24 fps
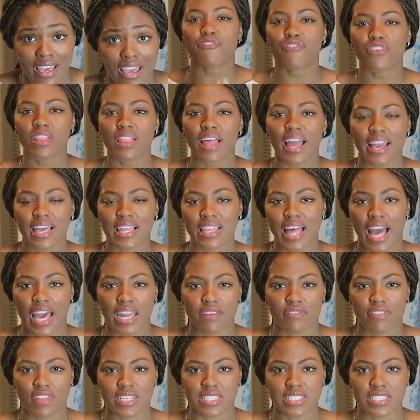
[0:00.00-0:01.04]
I feel like a
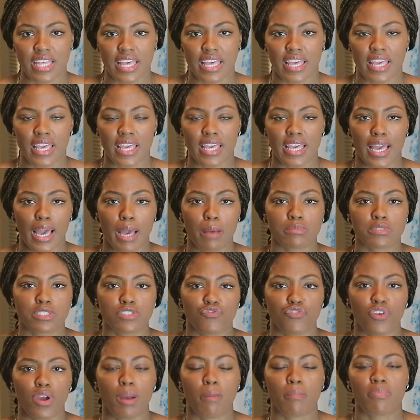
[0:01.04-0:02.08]
lot of this thinking comes
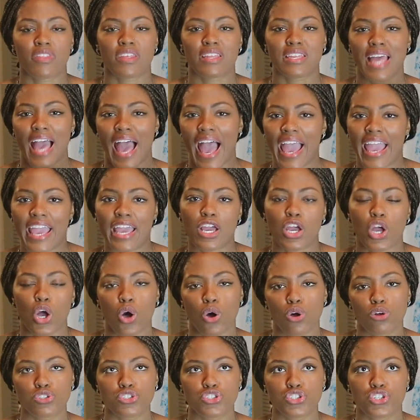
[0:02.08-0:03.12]
from the diet
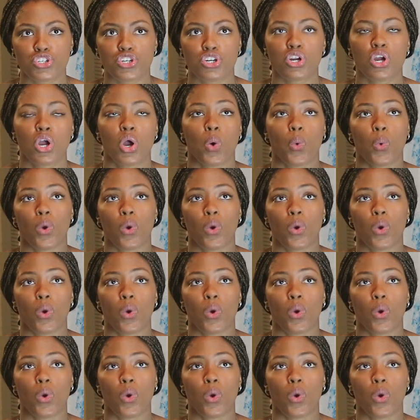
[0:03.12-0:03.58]
culture